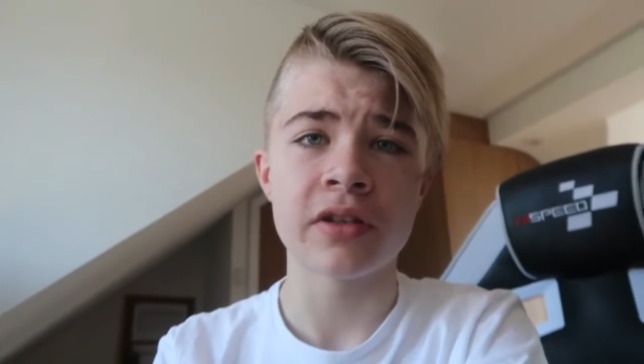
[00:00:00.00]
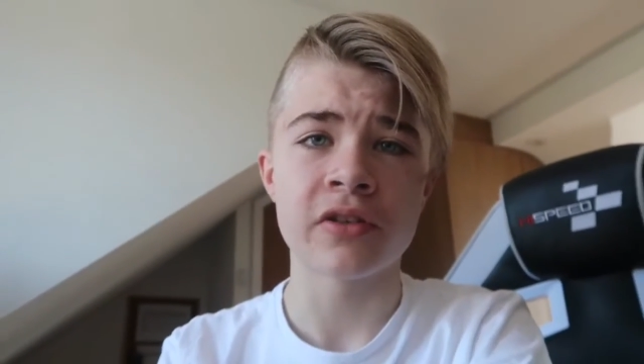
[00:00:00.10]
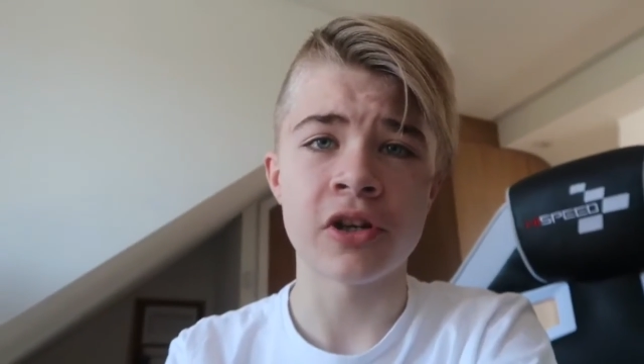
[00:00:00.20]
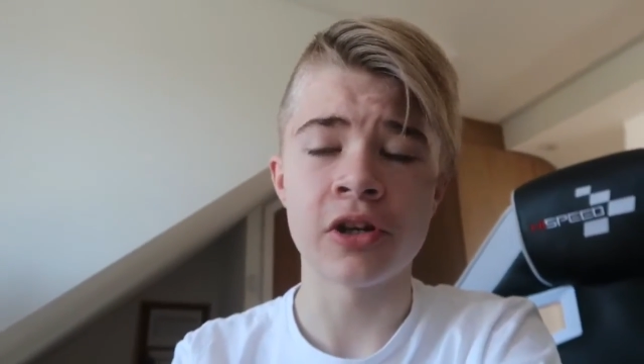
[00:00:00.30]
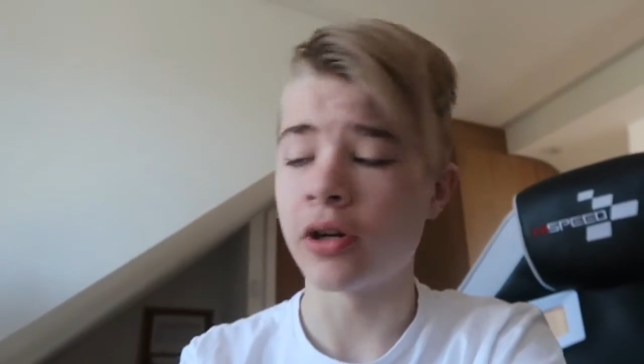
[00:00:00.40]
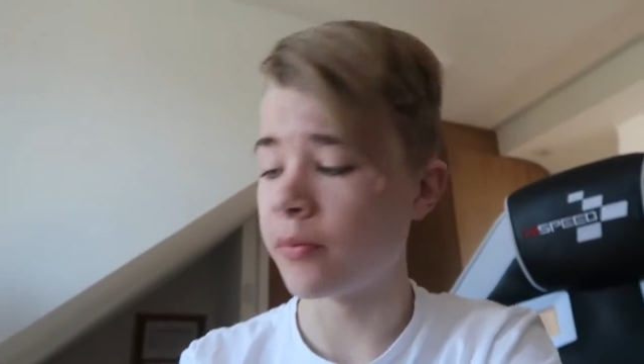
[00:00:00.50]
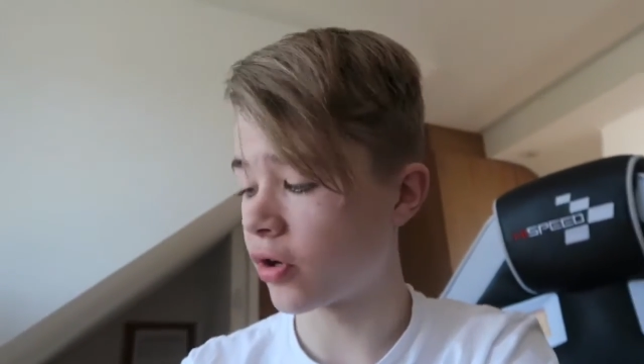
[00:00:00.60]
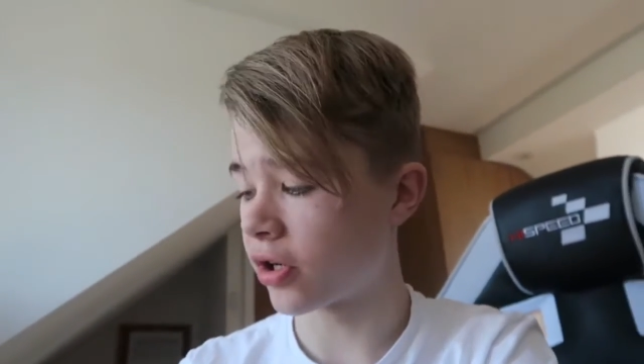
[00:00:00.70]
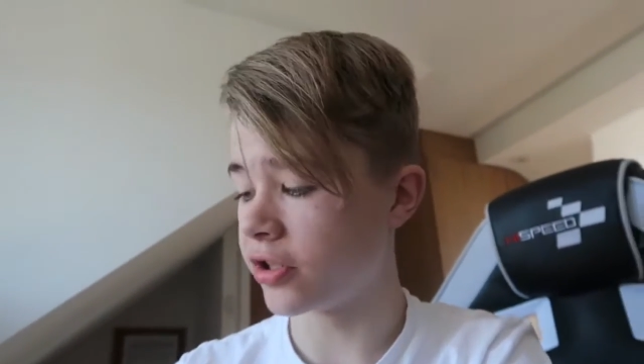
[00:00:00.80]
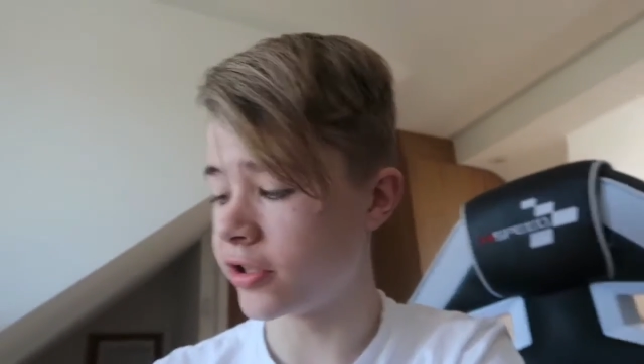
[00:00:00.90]
so I'm
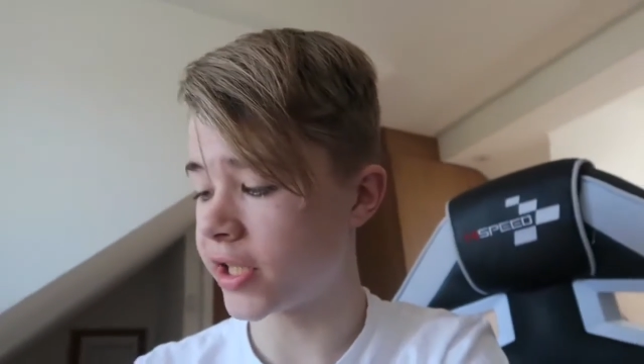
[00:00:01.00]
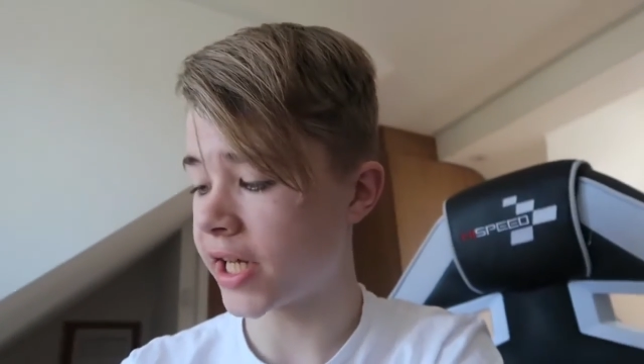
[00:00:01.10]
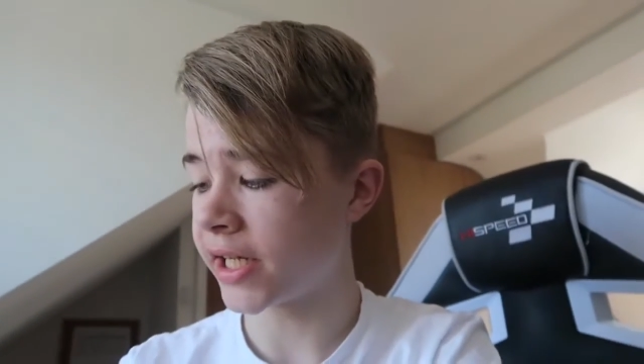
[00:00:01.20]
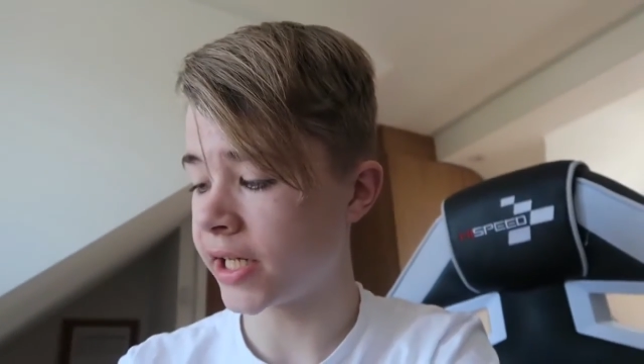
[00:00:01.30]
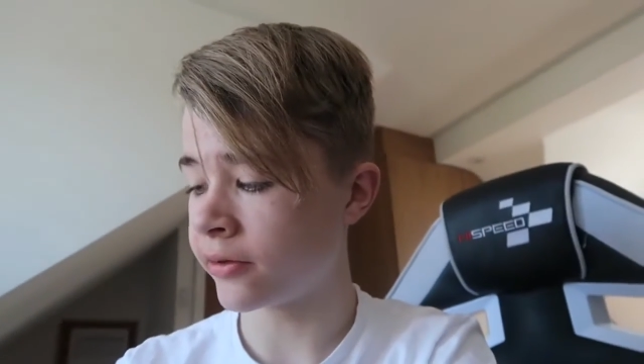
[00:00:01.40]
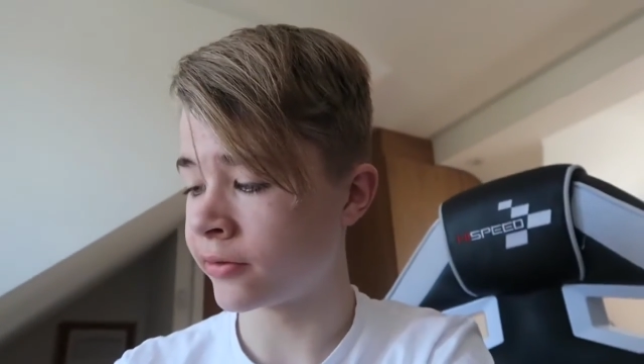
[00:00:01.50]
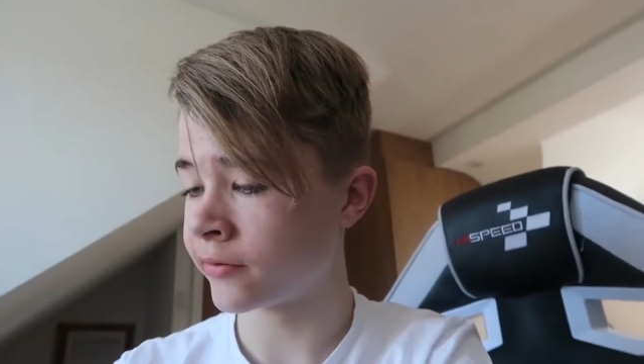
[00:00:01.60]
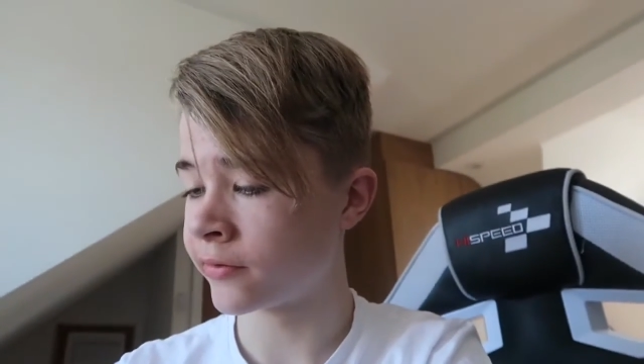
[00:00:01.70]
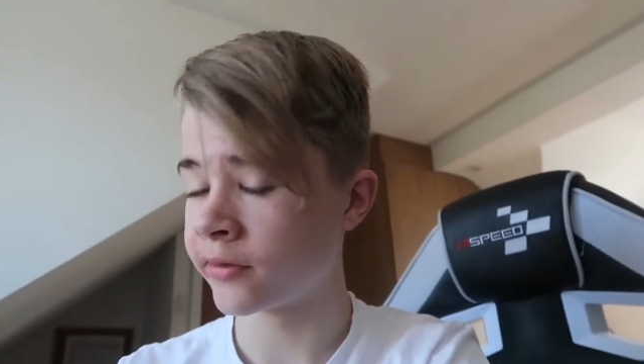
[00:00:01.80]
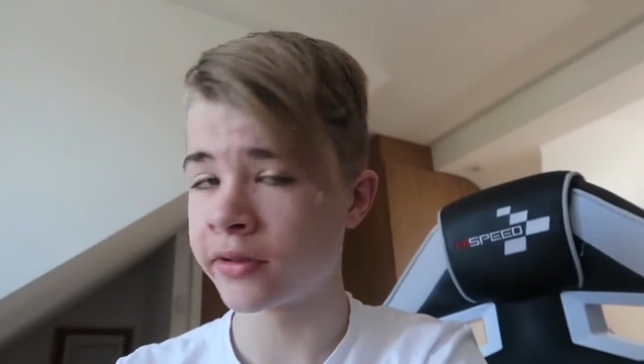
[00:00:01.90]
not going to do that now.
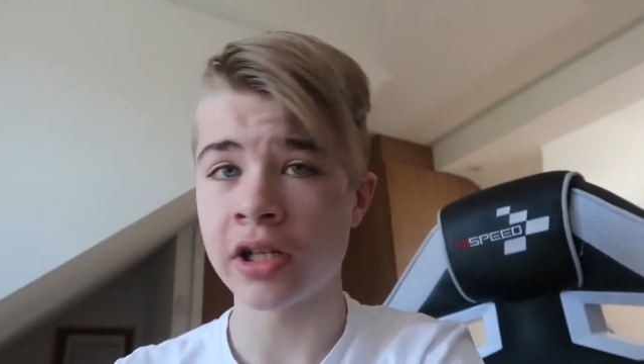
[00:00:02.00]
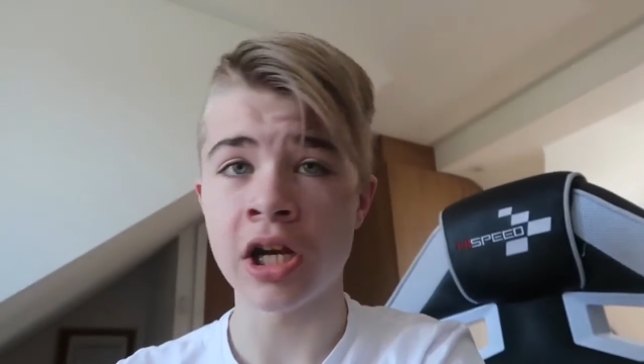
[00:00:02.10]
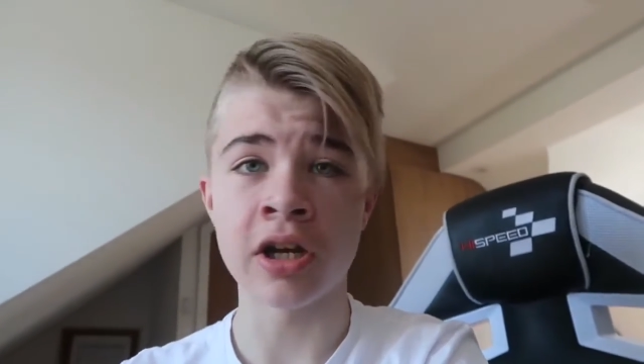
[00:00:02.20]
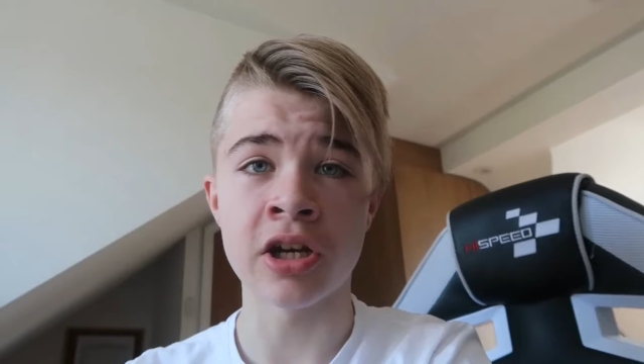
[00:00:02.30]
I'm